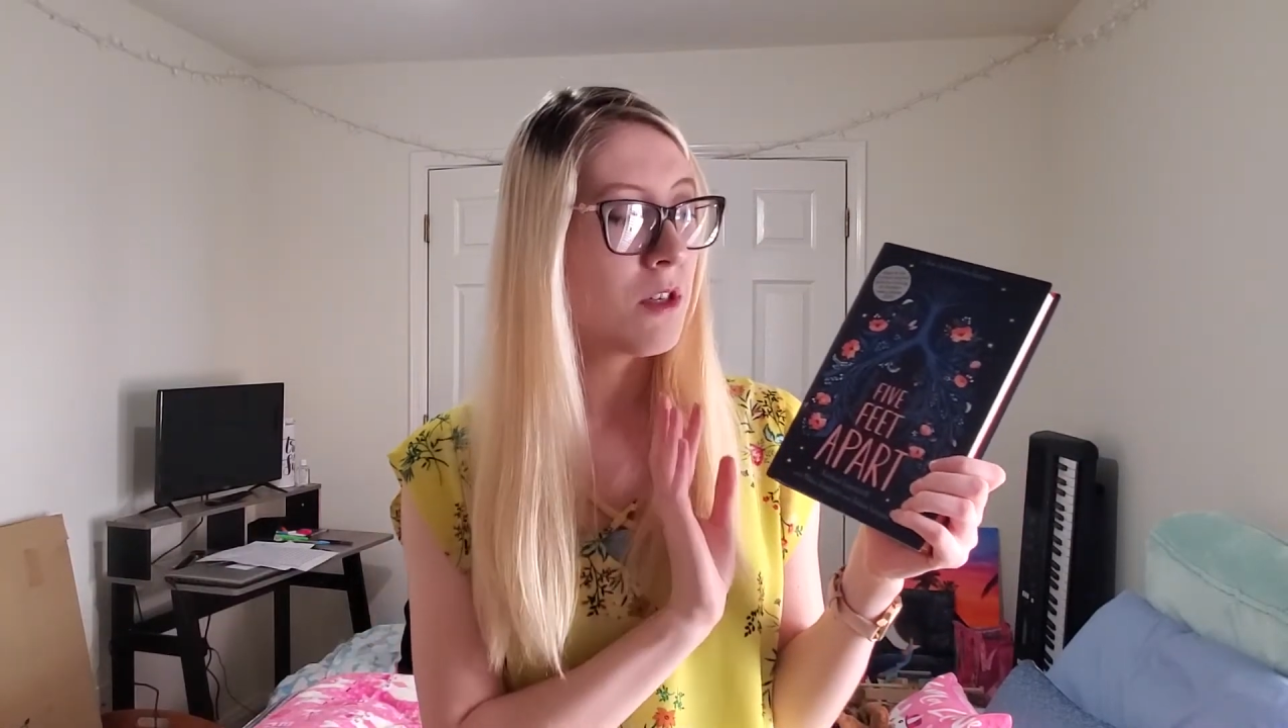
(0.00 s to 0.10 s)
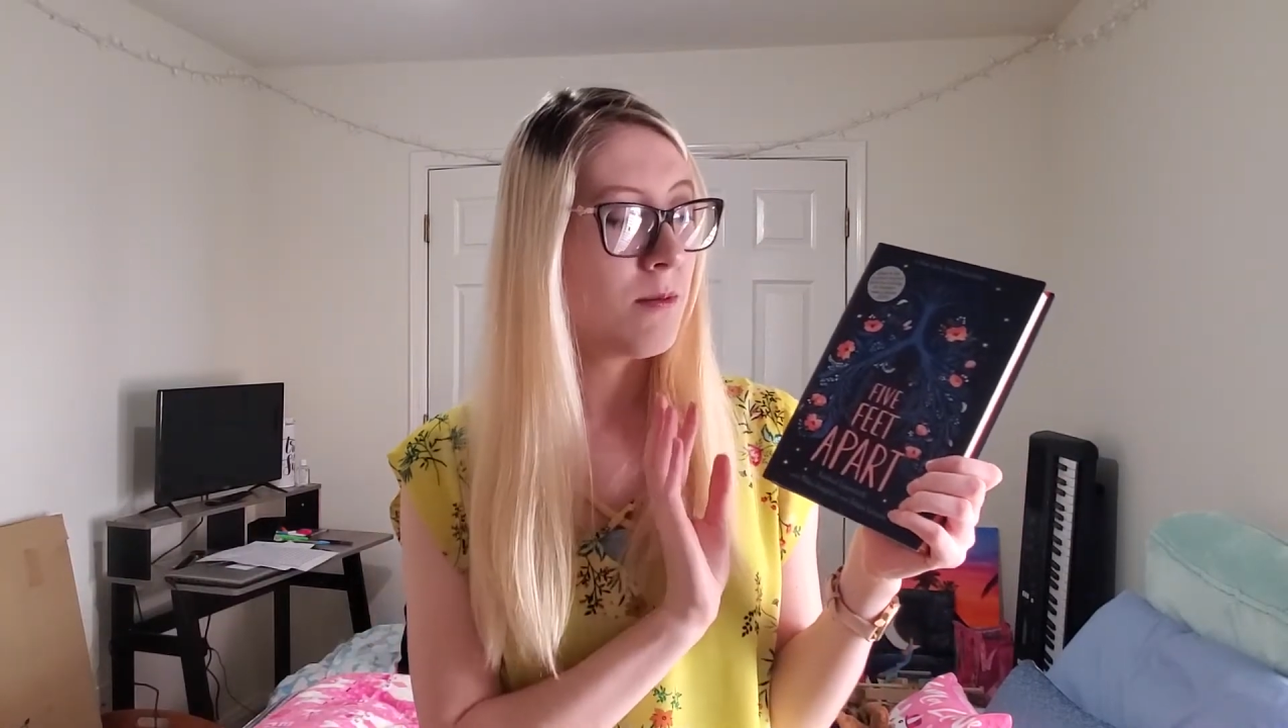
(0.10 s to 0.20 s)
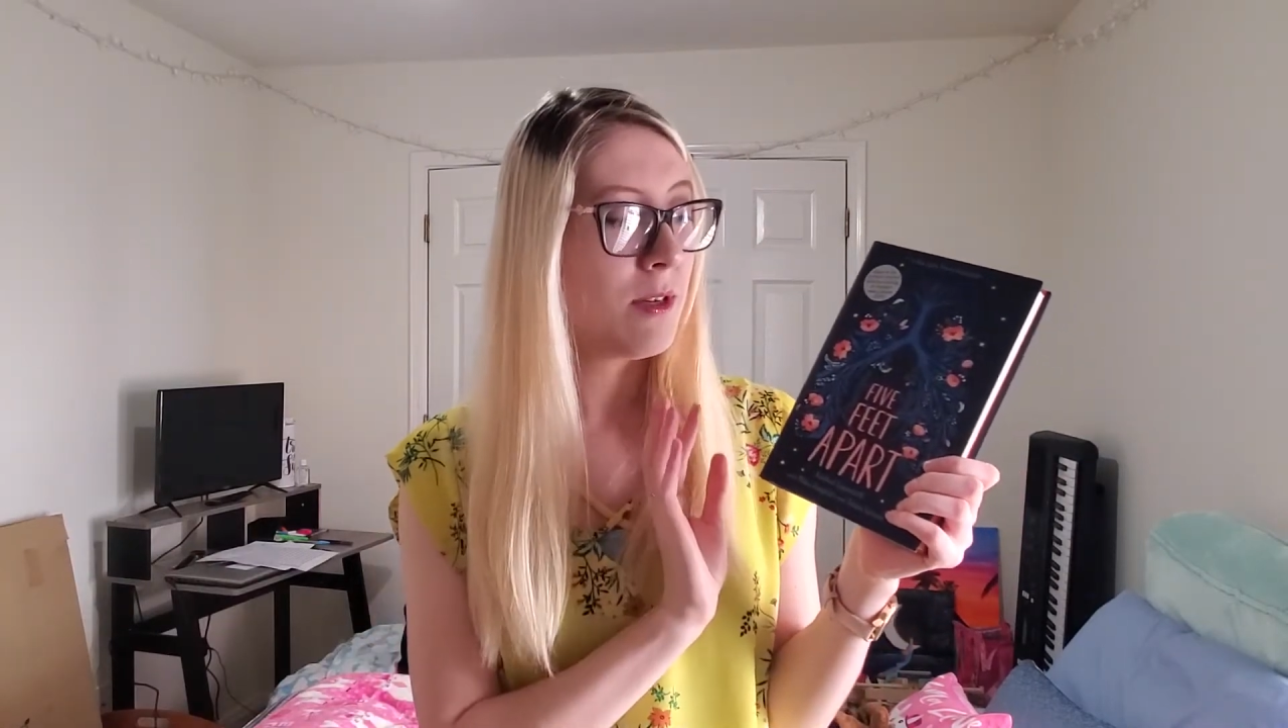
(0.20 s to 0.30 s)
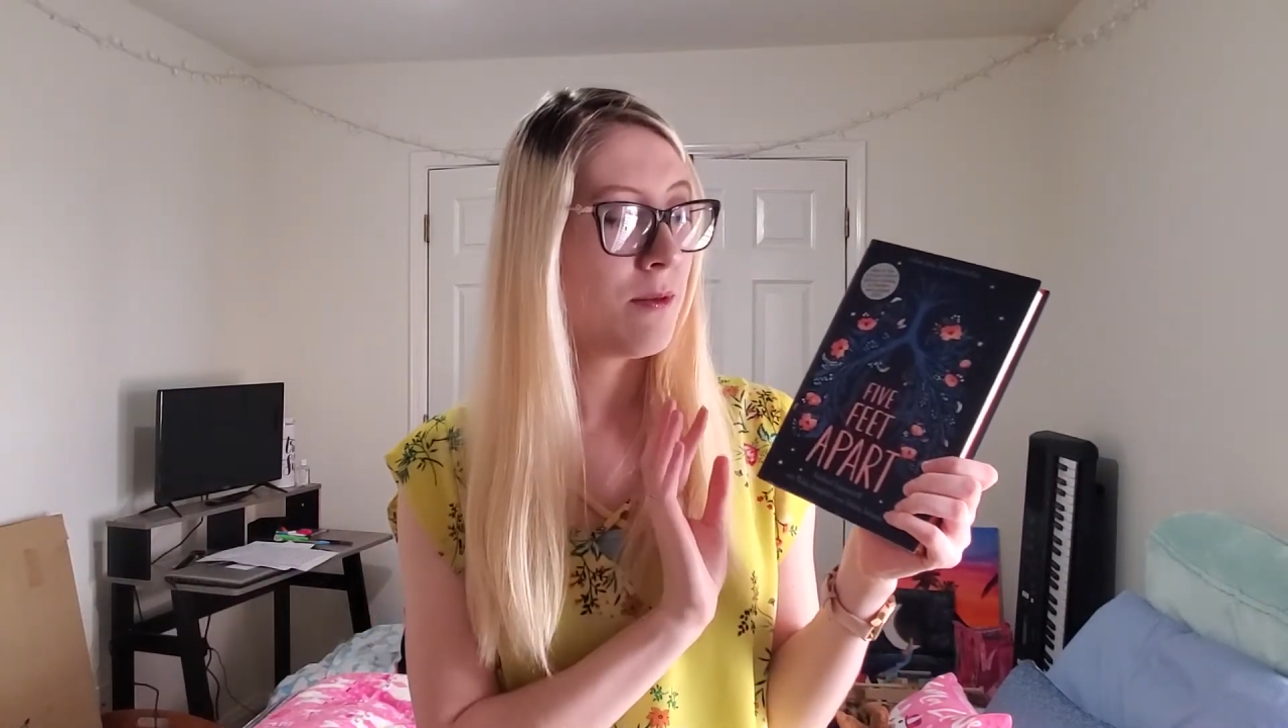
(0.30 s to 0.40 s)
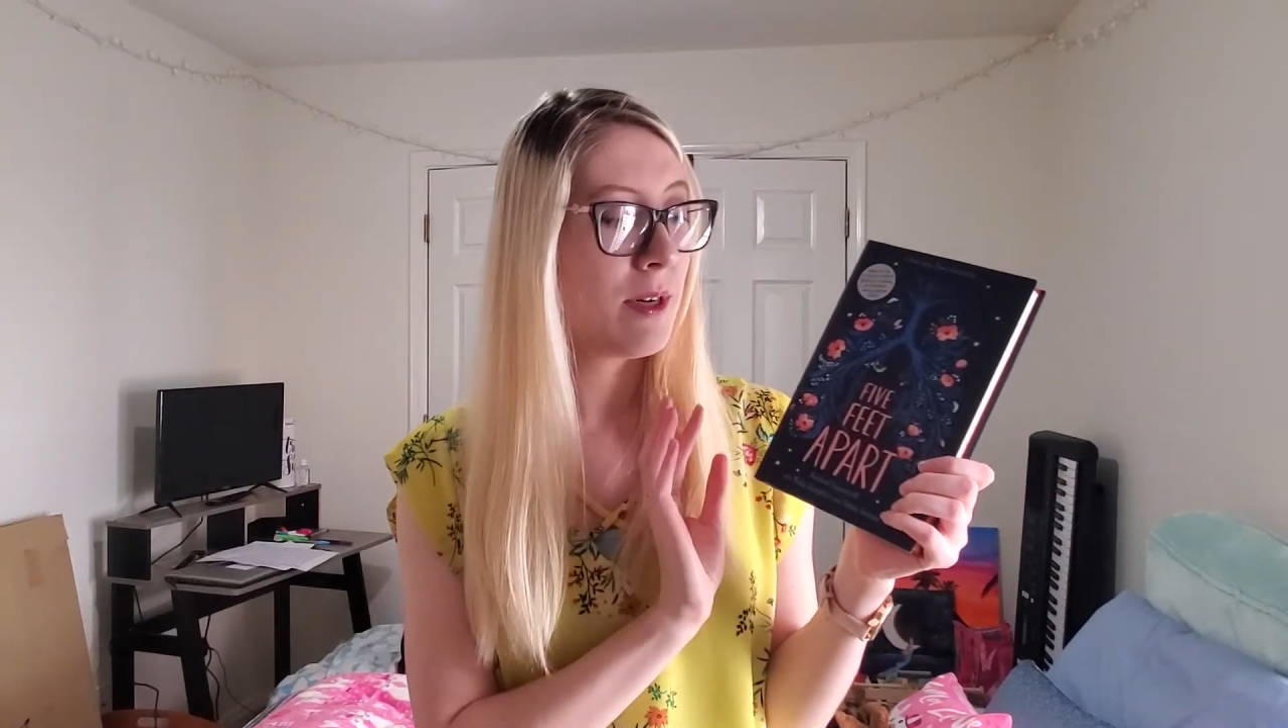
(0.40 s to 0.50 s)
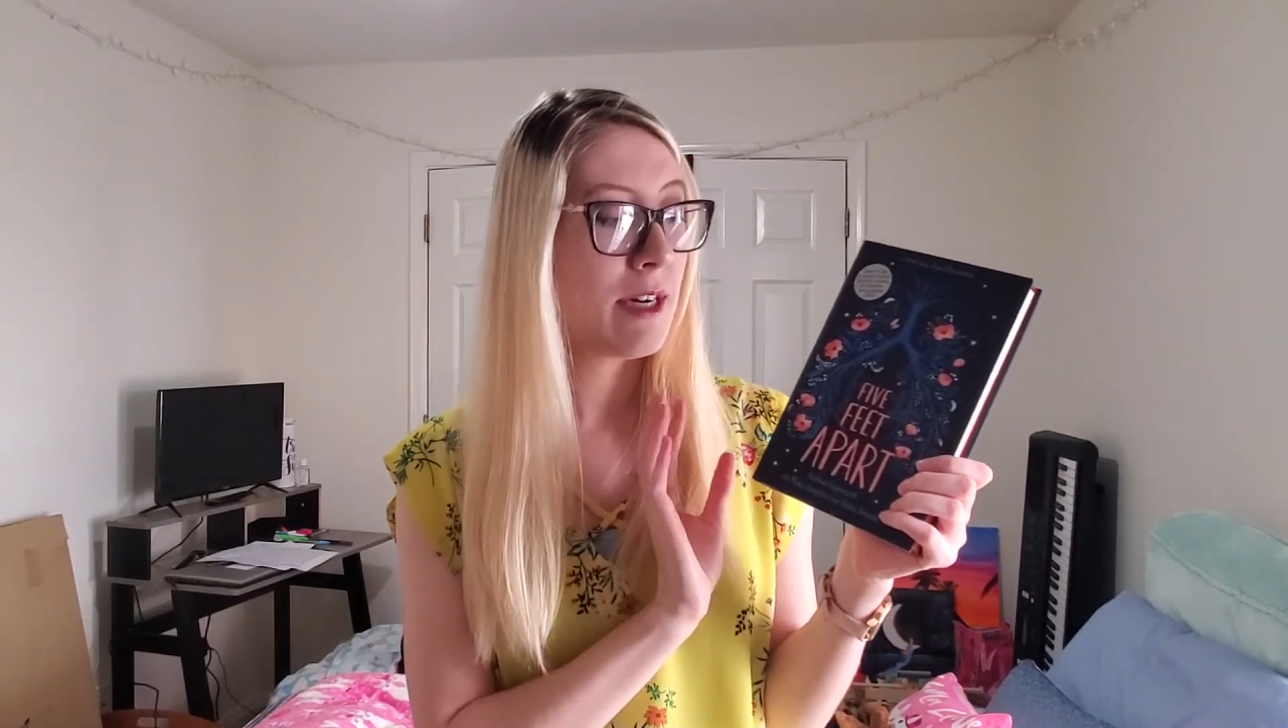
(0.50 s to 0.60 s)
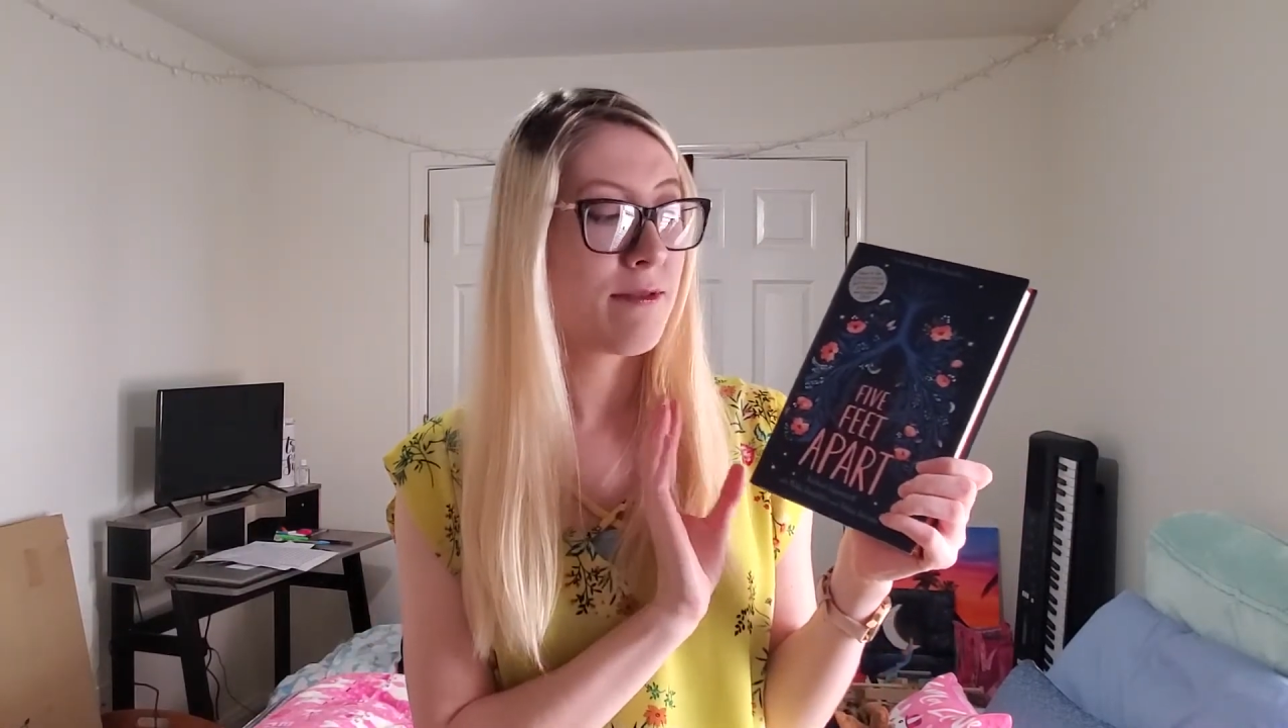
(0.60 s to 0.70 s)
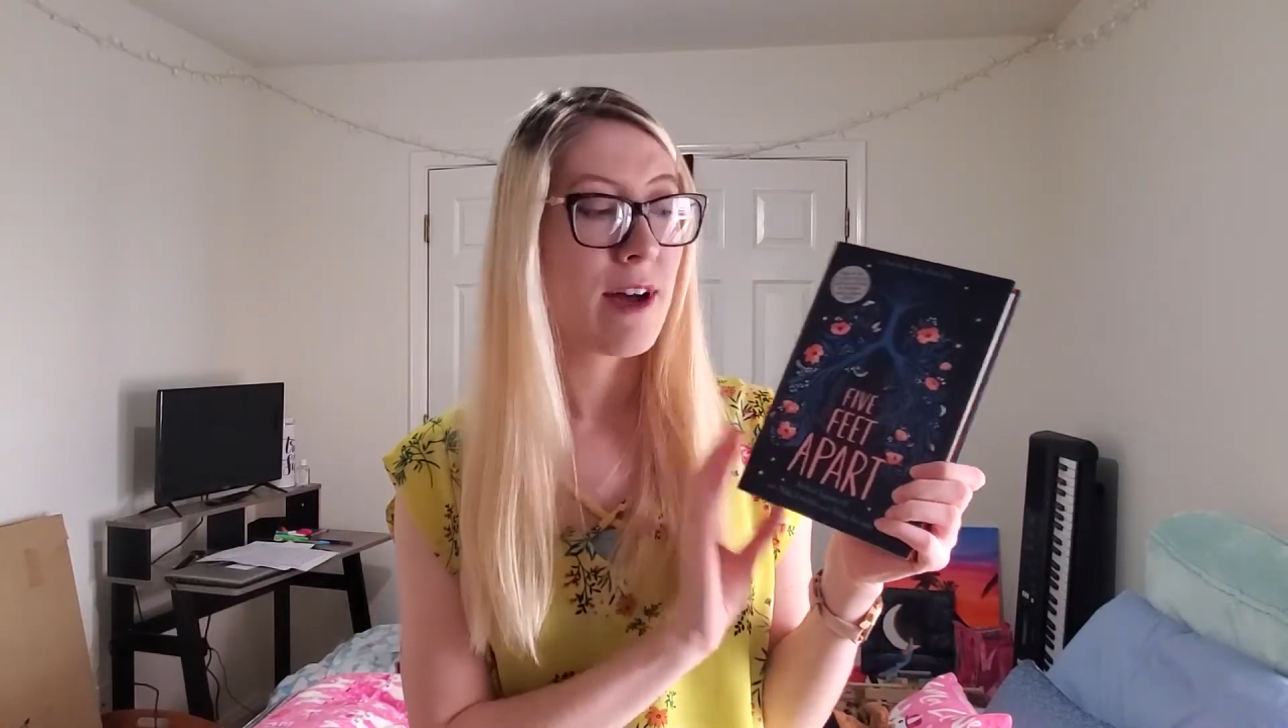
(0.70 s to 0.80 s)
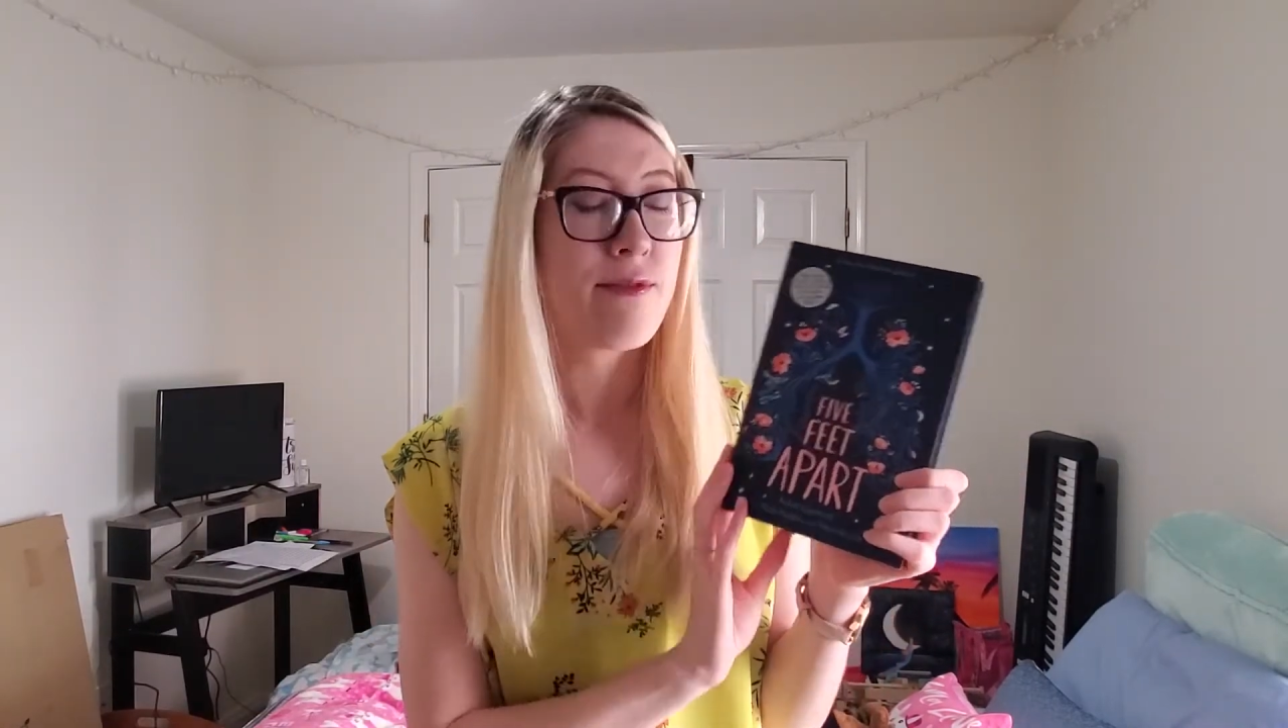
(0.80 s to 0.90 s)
to be reading 5